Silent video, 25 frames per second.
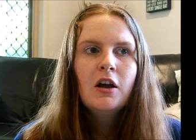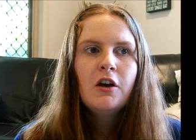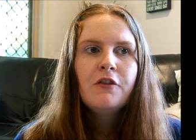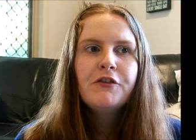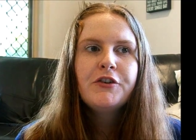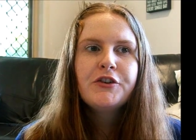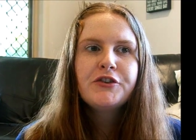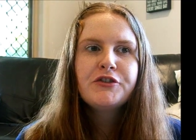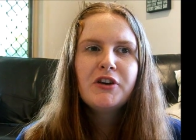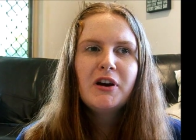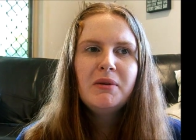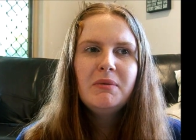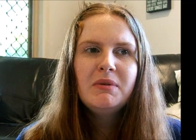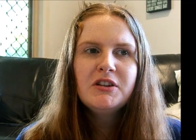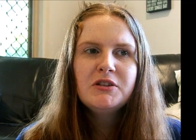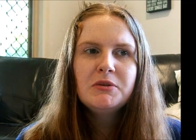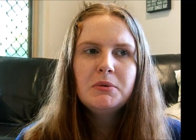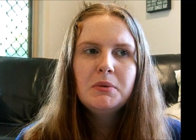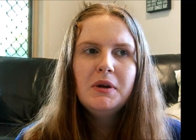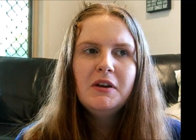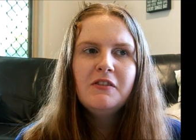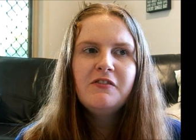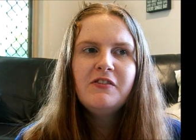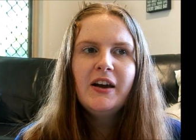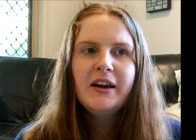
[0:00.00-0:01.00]
For treatment to
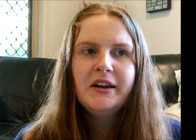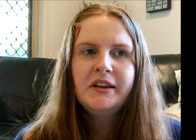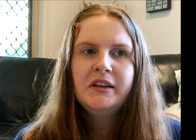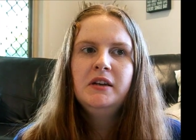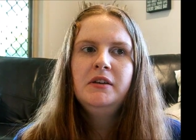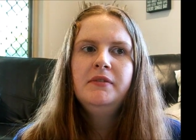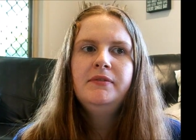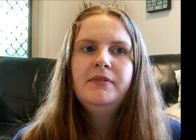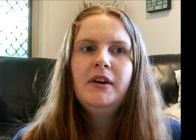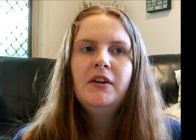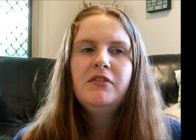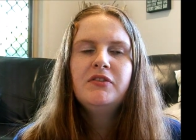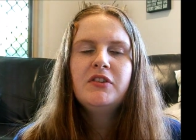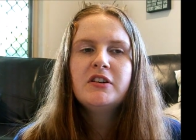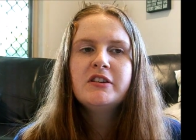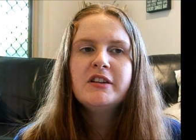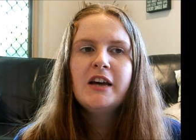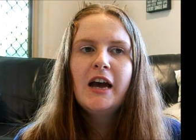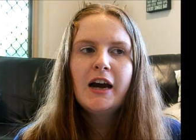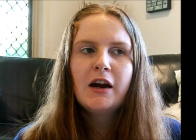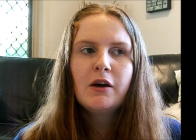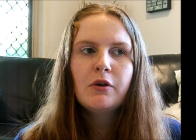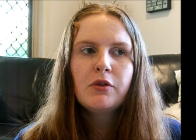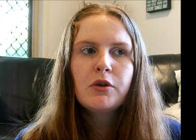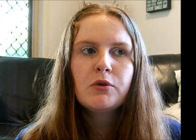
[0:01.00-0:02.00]
be effective, you have to
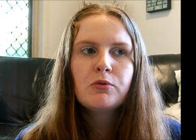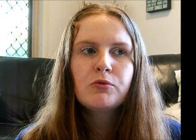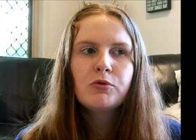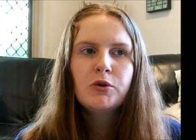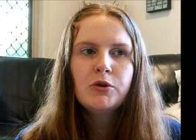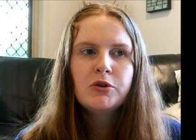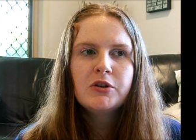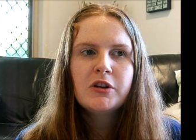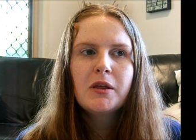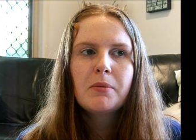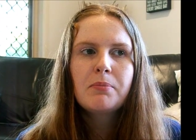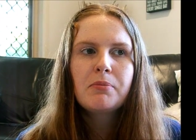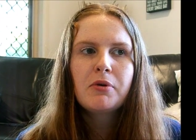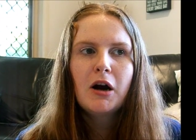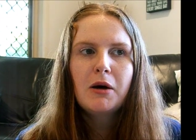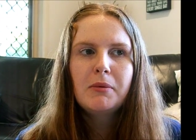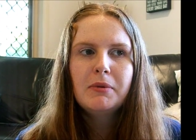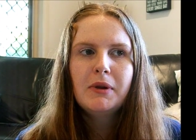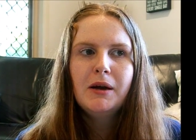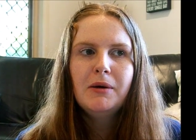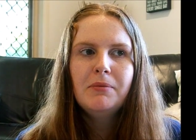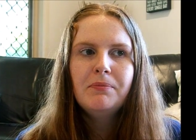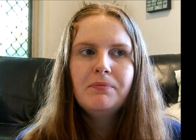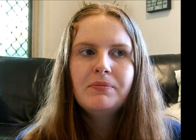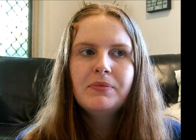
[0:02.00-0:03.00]
tackle the root of the
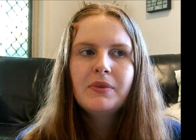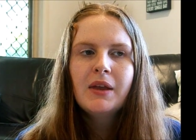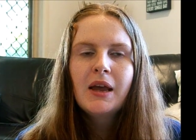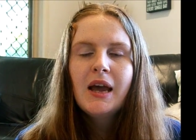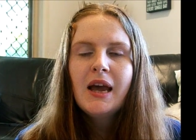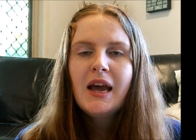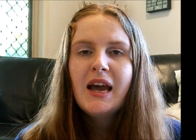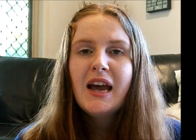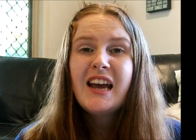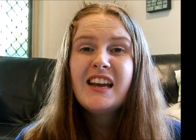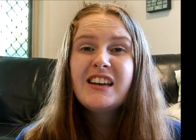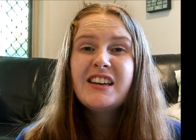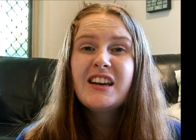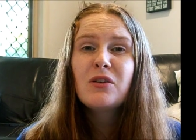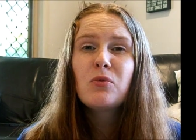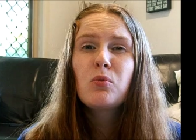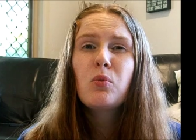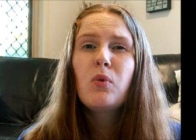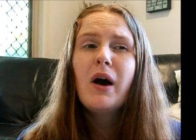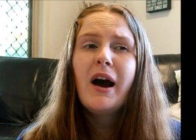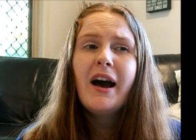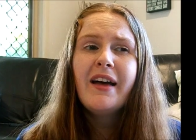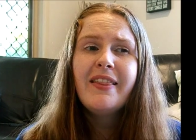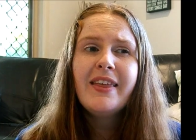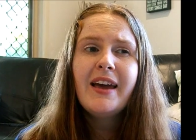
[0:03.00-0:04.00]
problem, e.g.
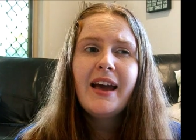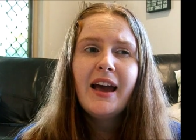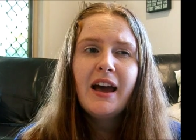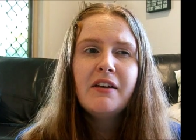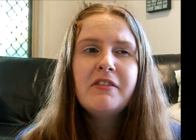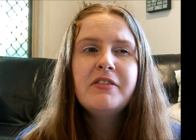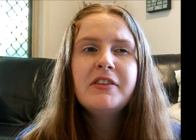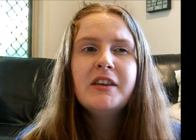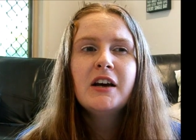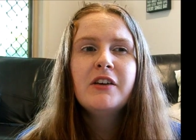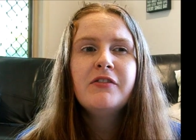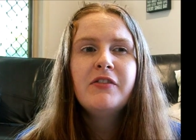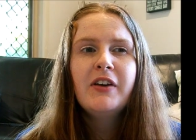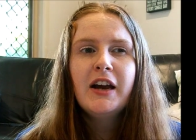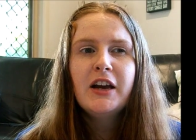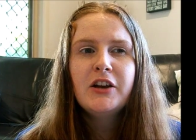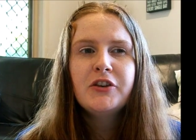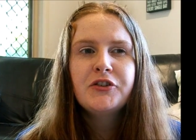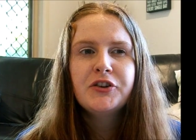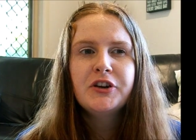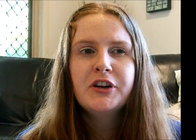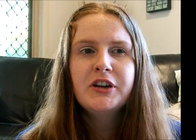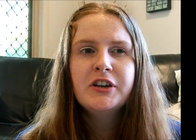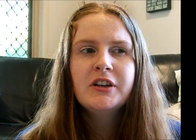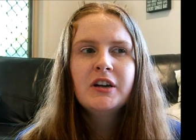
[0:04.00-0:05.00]
why they have
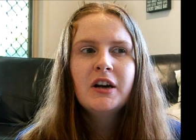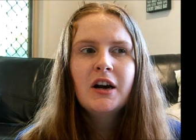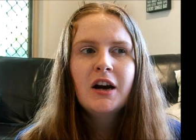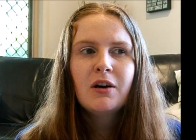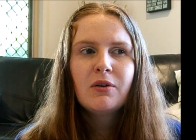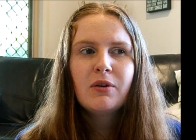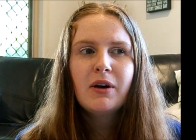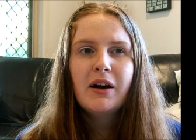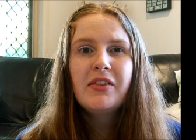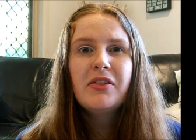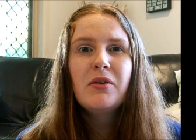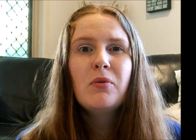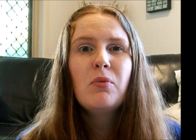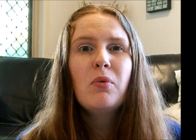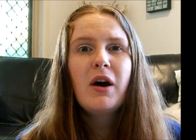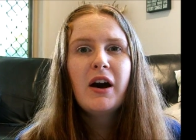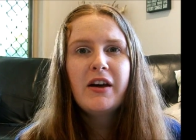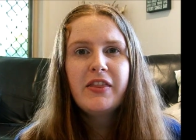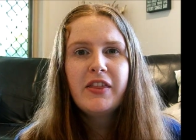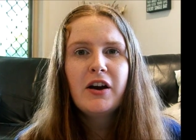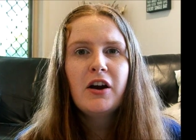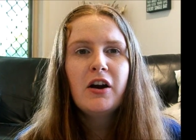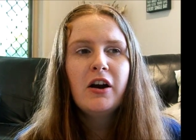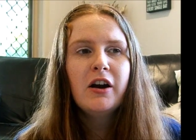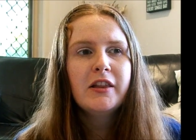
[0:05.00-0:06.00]
self-hatred rather than why
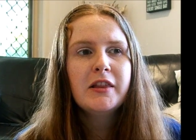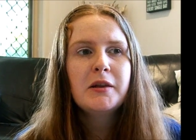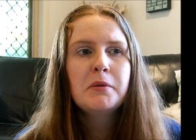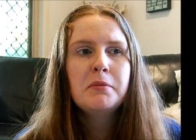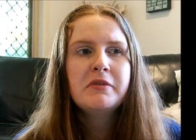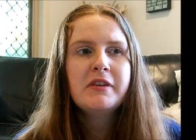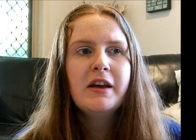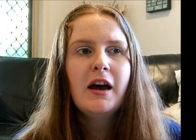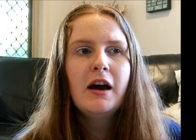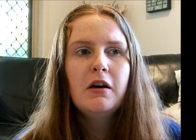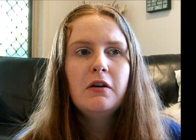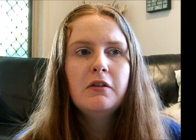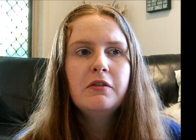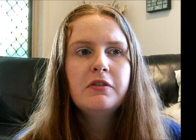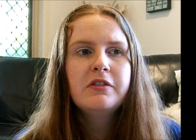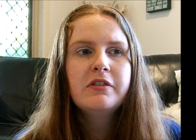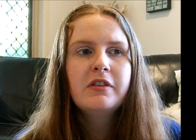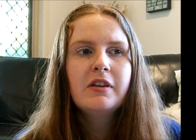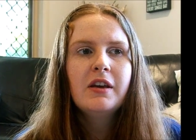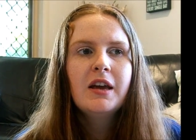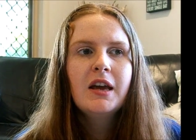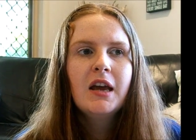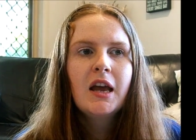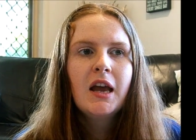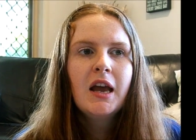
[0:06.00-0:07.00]
they hurt themselves.